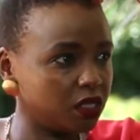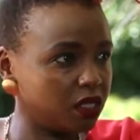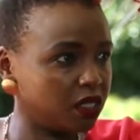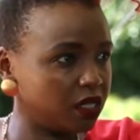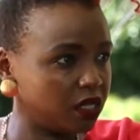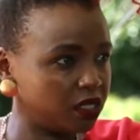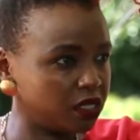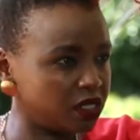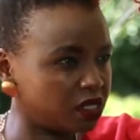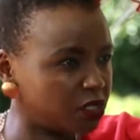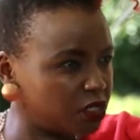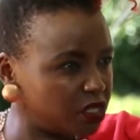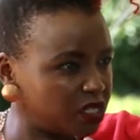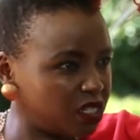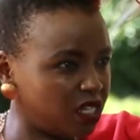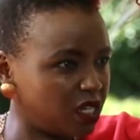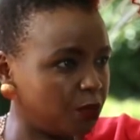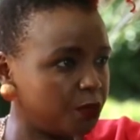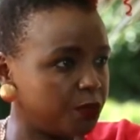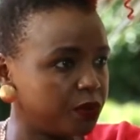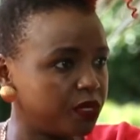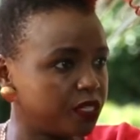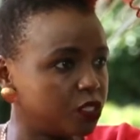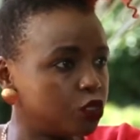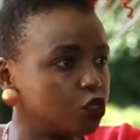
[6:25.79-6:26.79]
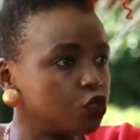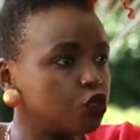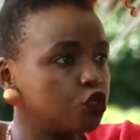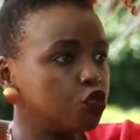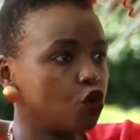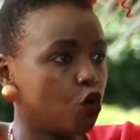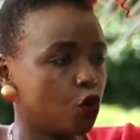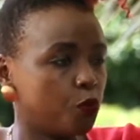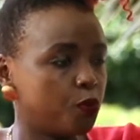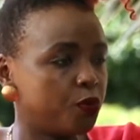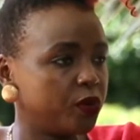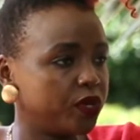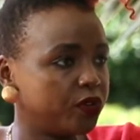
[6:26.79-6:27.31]
it's deep. It's
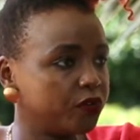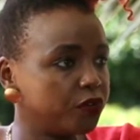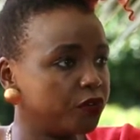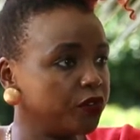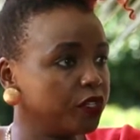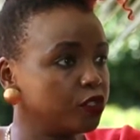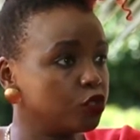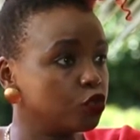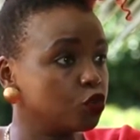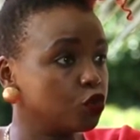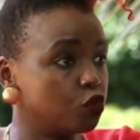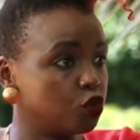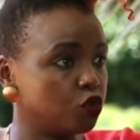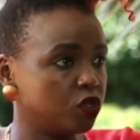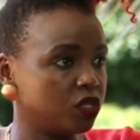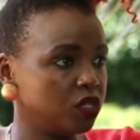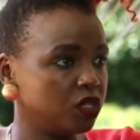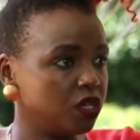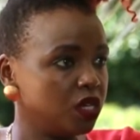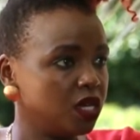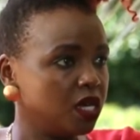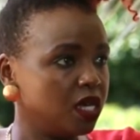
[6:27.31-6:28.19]
dope. It feels good.